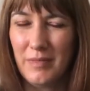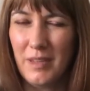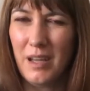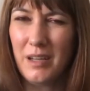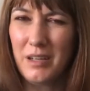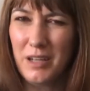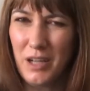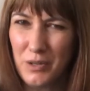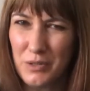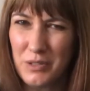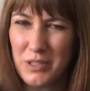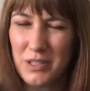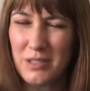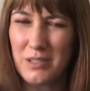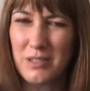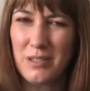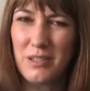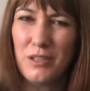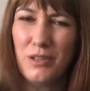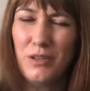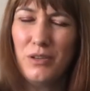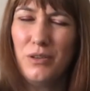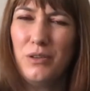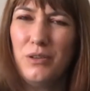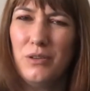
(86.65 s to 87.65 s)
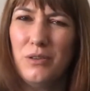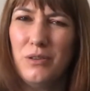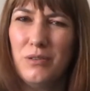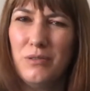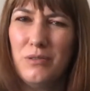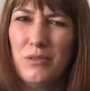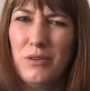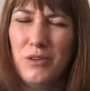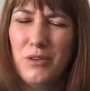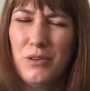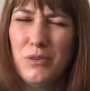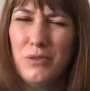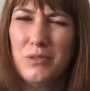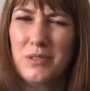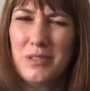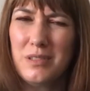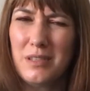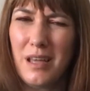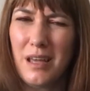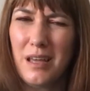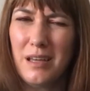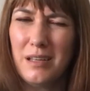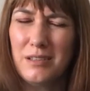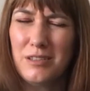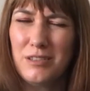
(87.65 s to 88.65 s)
I noticed that you
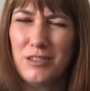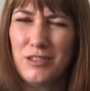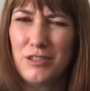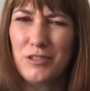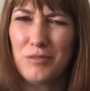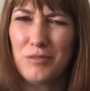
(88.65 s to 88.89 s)
said,